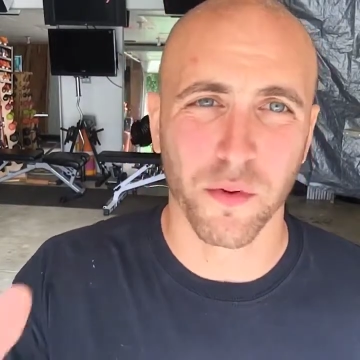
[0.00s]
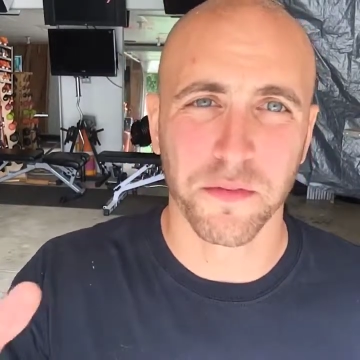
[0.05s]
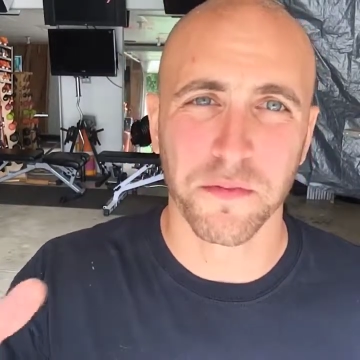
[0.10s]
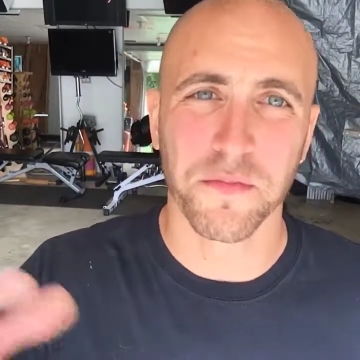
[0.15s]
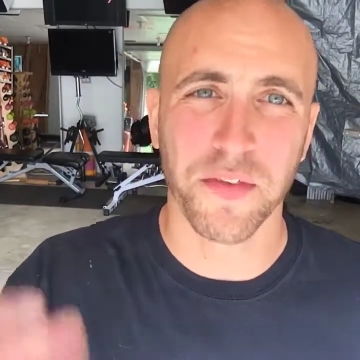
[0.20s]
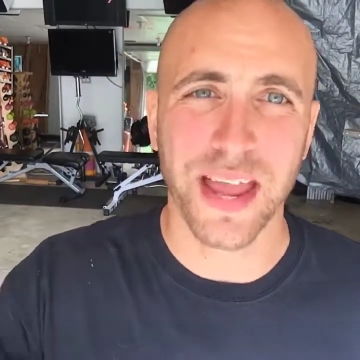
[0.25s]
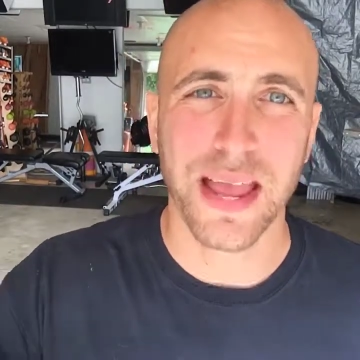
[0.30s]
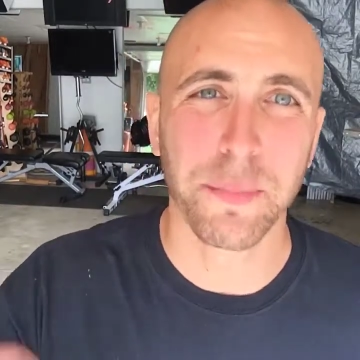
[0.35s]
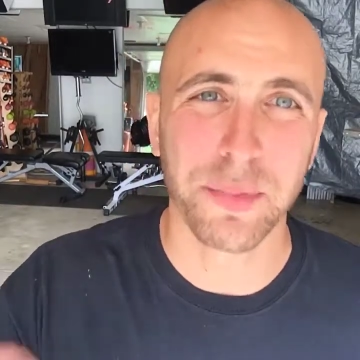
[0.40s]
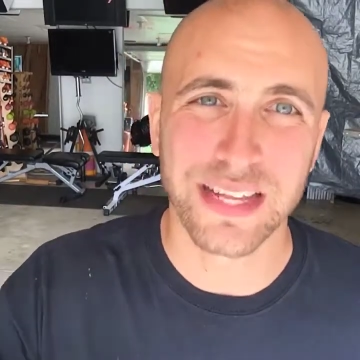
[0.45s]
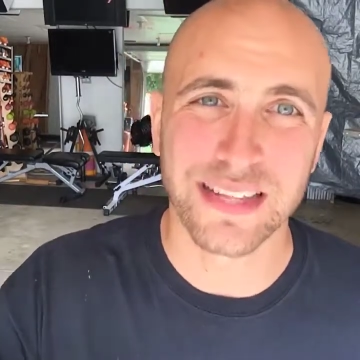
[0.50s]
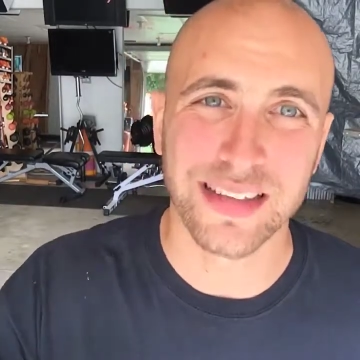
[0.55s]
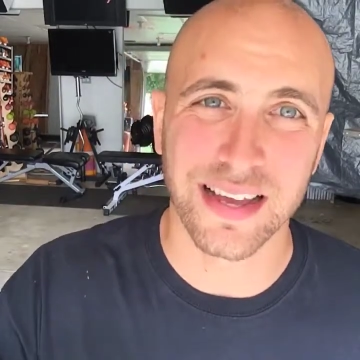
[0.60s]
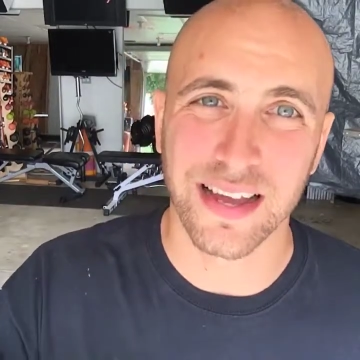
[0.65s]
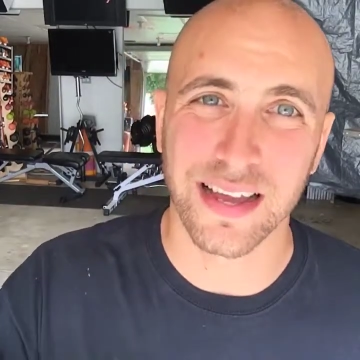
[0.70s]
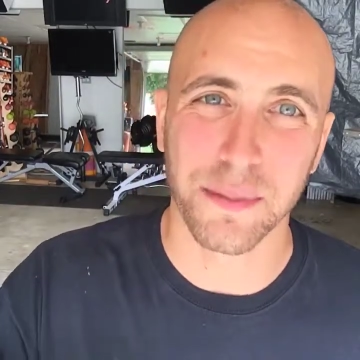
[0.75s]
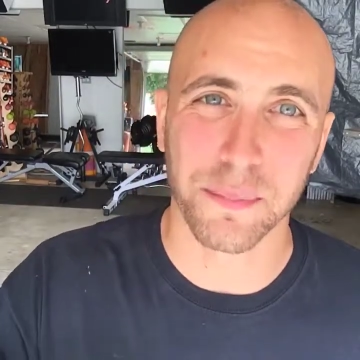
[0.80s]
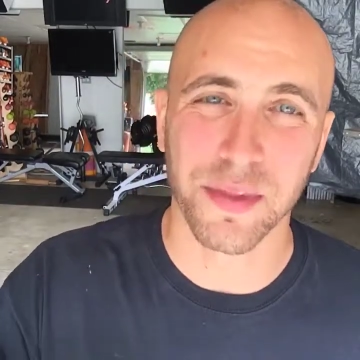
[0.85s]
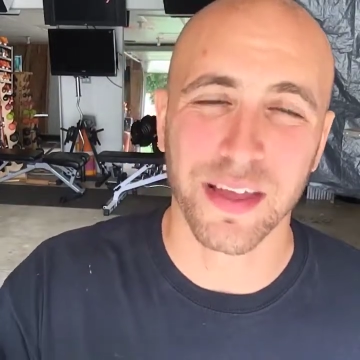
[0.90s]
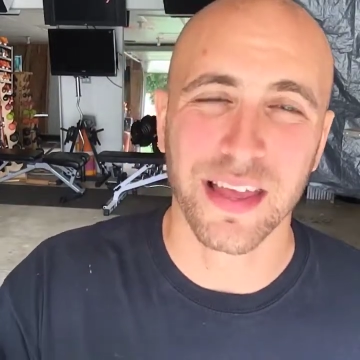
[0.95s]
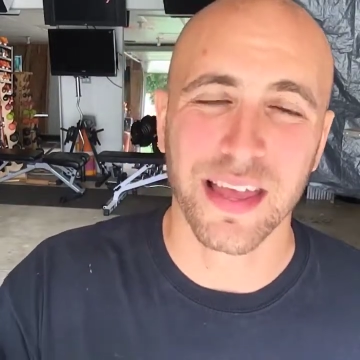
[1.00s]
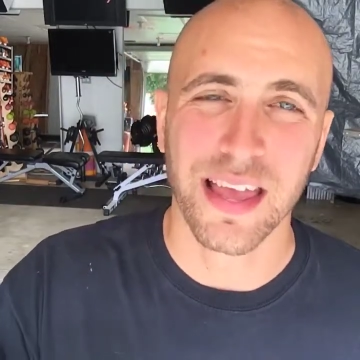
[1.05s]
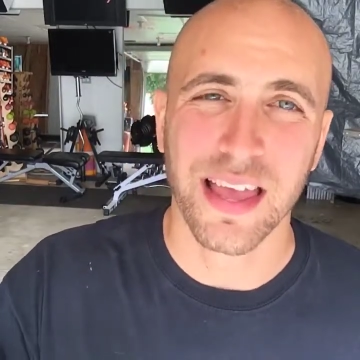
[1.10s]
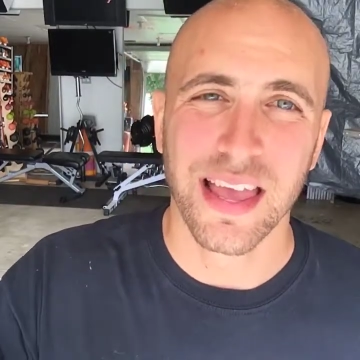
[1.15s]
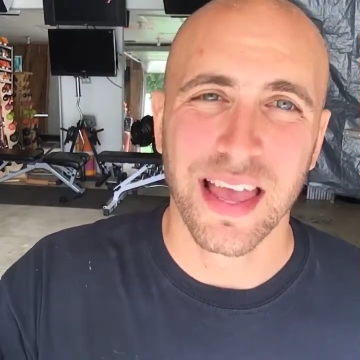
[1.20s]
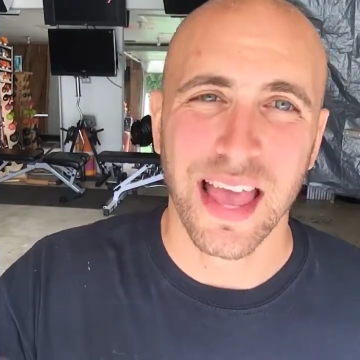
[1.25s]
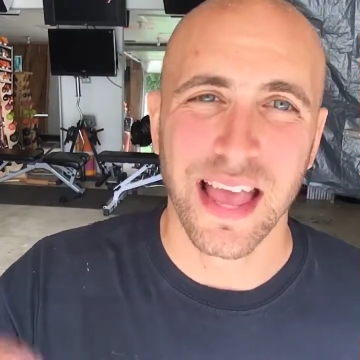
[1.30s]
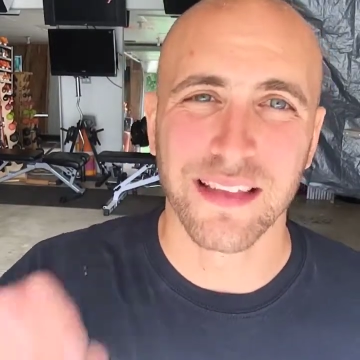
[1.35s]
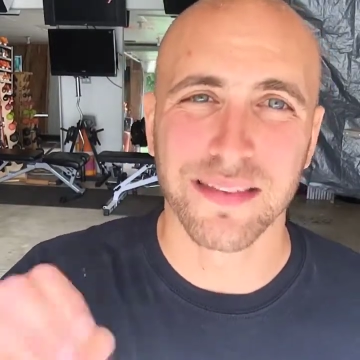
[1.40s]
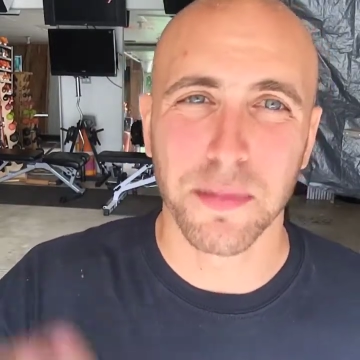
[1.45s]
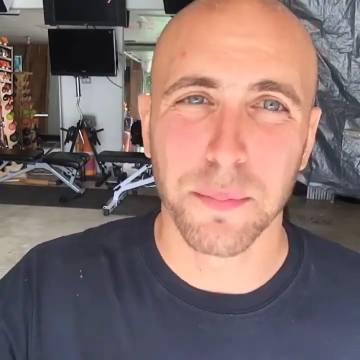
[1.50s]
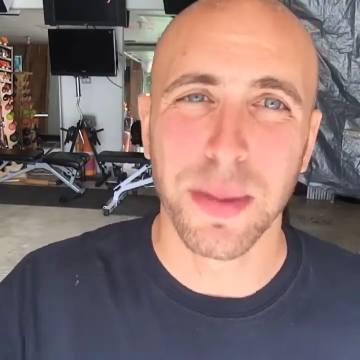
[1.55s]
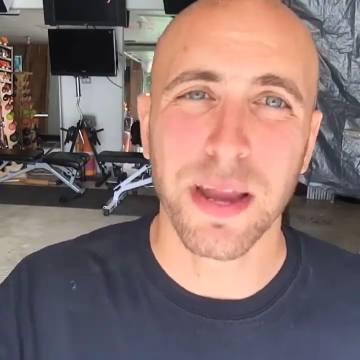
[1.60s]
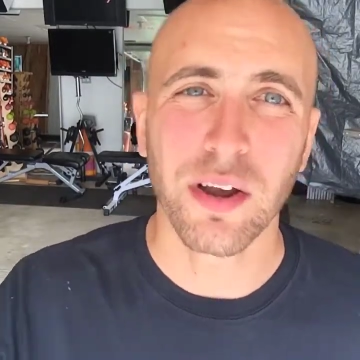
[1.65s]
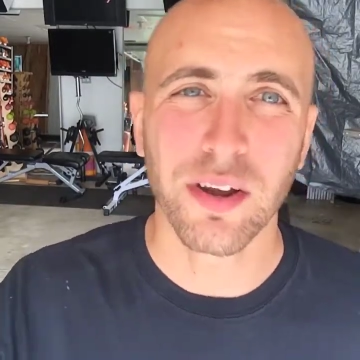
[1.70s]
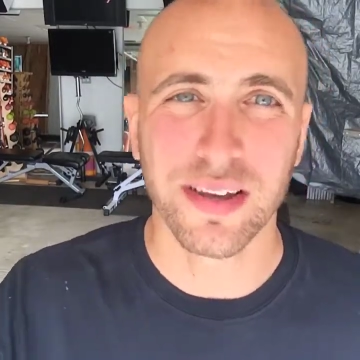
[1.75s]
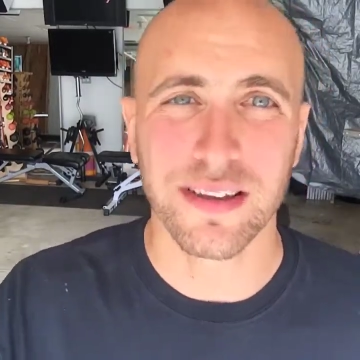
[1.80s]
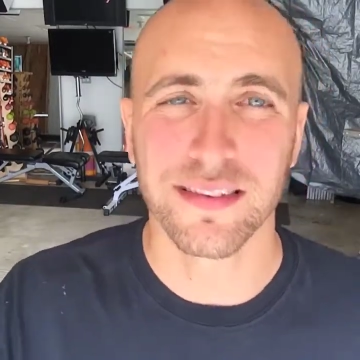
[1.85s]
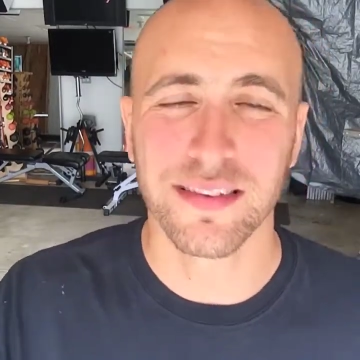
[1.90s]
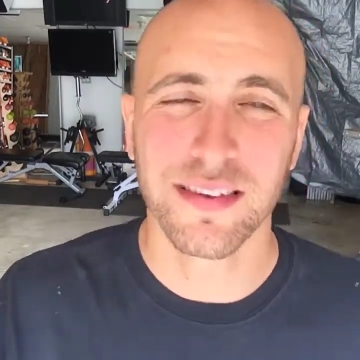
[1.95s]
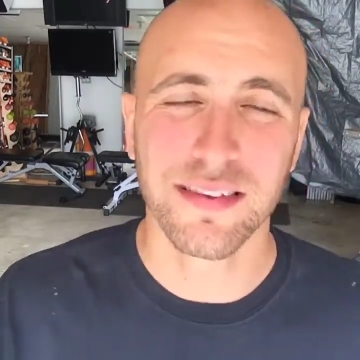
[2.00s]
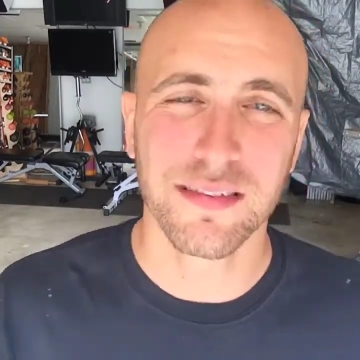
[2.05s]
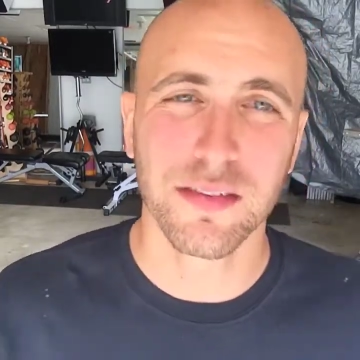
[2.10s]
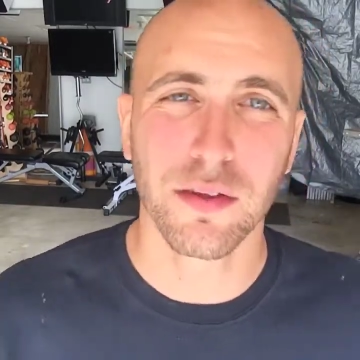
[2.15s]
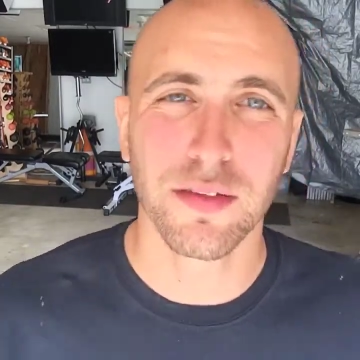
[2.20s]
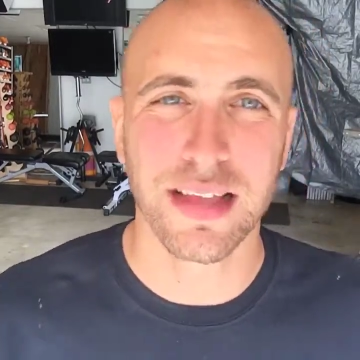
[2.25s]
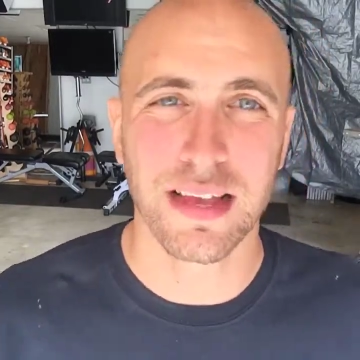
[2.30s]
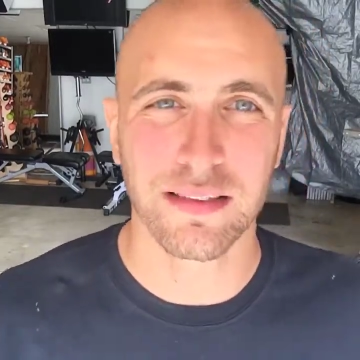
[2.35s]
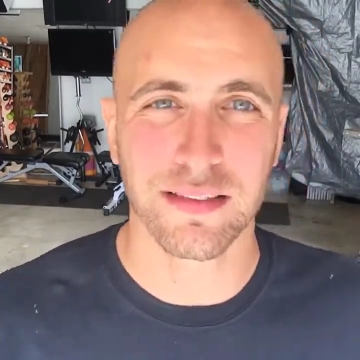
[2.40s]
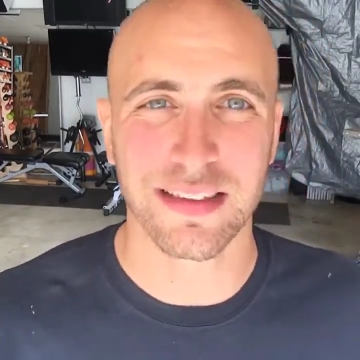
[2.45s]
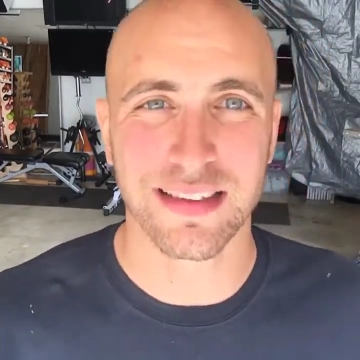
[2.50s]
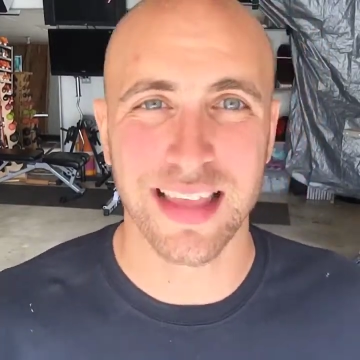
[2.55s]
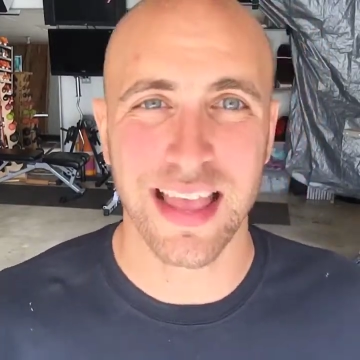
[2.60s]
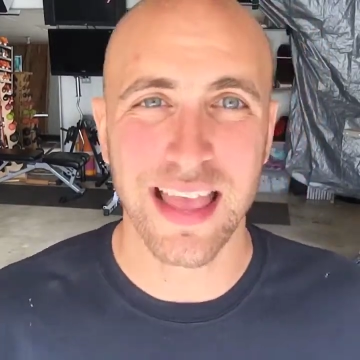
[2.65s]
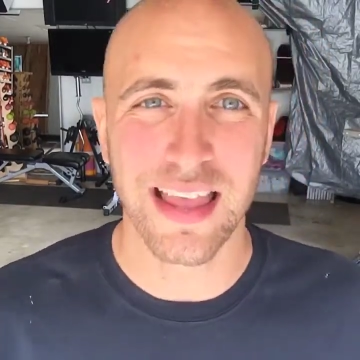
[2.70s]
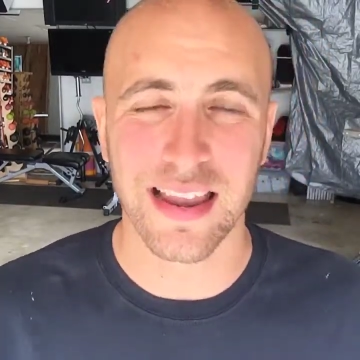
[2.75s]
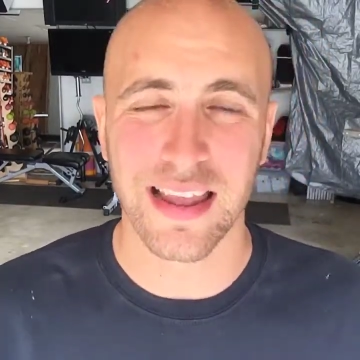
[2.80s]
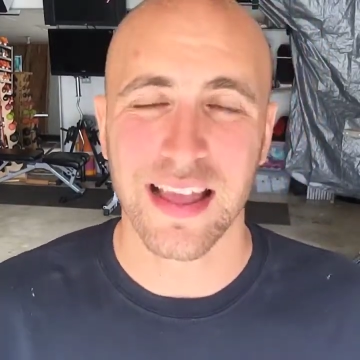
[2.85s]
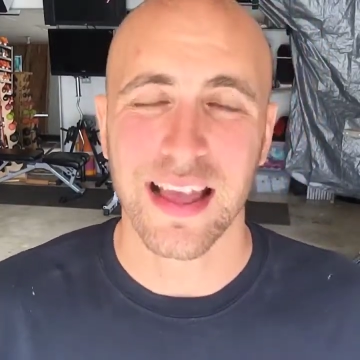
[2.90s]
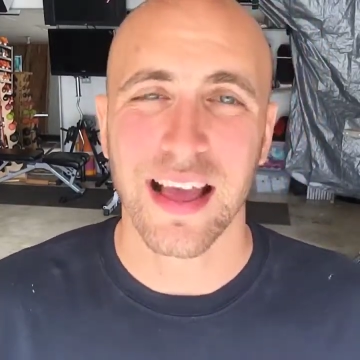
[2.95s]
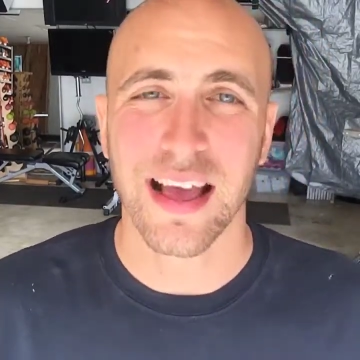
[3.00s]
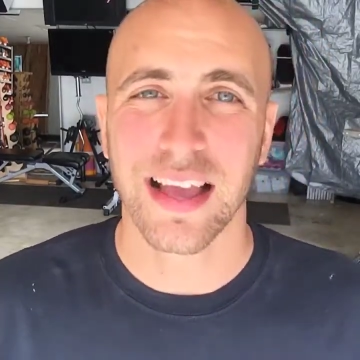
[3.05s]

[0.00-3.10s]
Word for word: or family time as Americans. This is 2010.